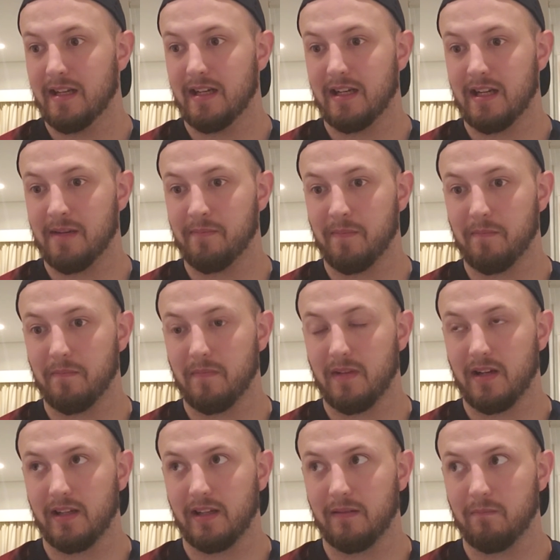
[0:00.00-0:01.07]
I'm
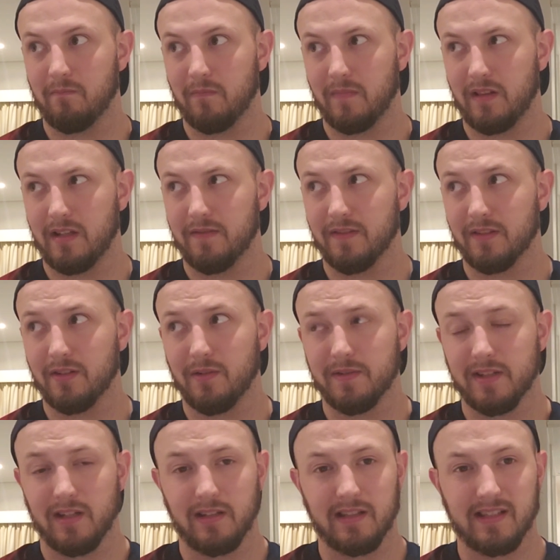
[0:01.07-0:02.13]
leaving the
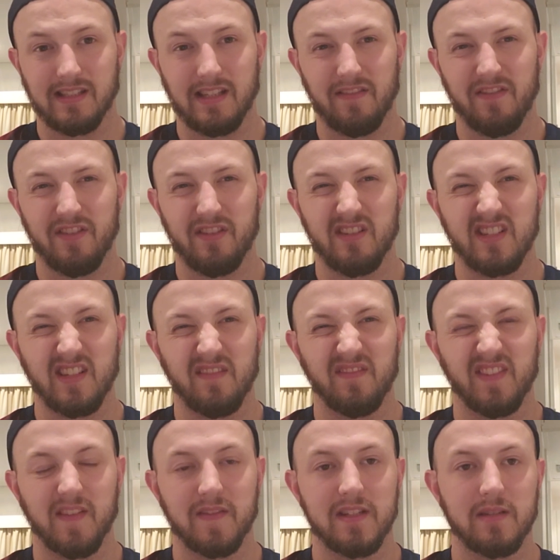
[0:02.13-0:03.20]
hotel at like 7:30,
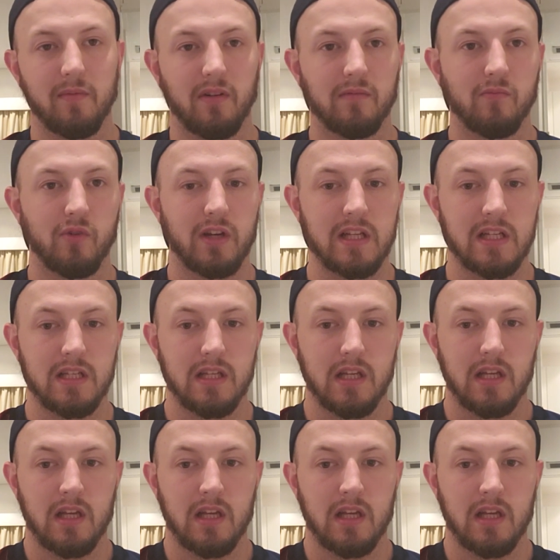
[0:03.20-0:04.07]
7:50 tomorrow morning,